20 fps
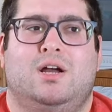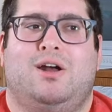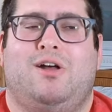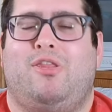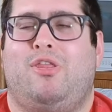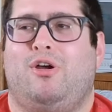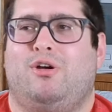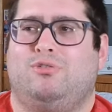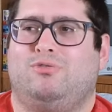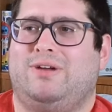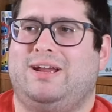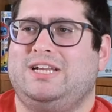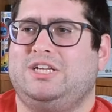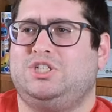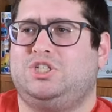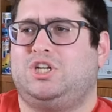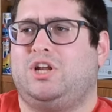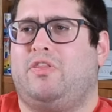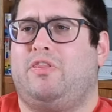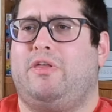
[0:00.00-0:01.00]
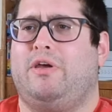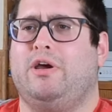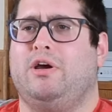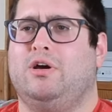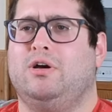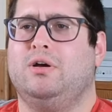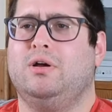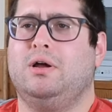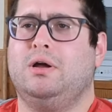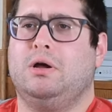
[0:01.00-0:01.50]
they're rich and they're
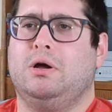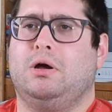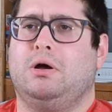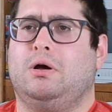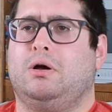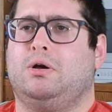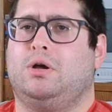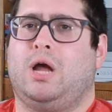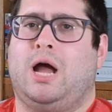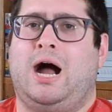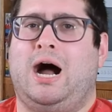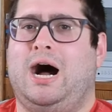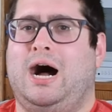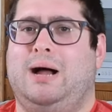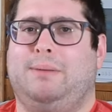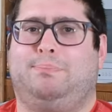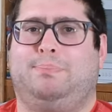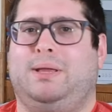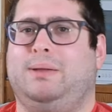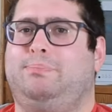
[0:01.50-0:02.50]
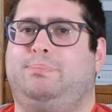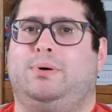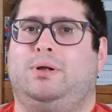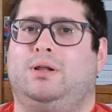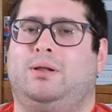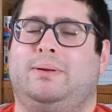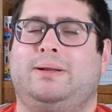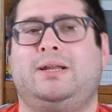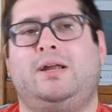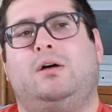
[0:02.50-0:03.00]
hot
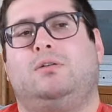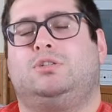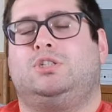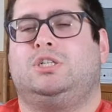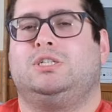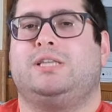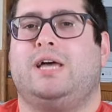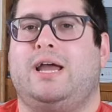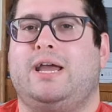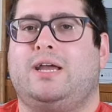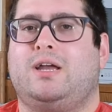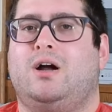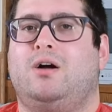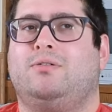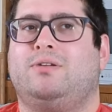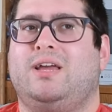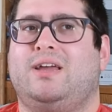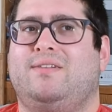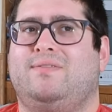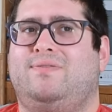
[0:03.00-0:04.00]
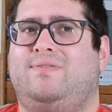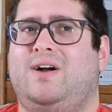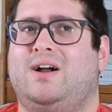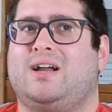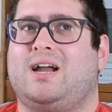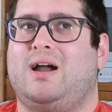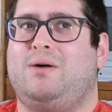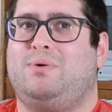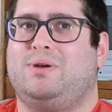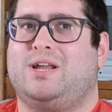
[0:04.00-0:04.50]
people. No, she's like, okay, fuck,
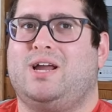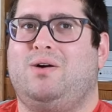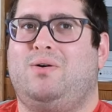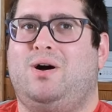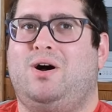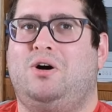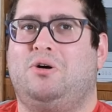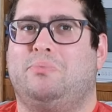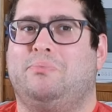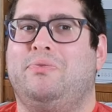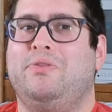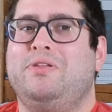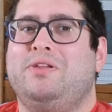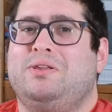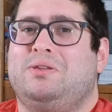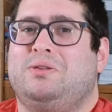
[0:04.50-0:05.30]
I want to go home.